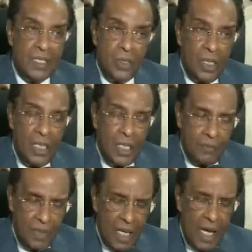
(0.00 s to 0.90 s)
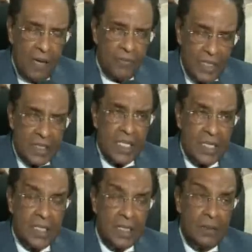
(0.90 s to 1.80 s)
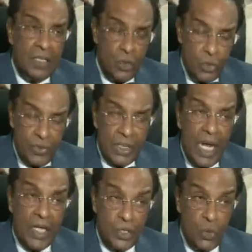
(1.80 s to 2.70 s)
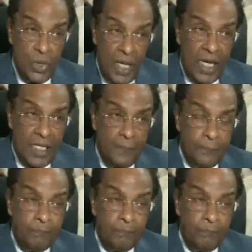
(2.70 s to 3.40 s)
Not, I have discussed certain issues for the last two days.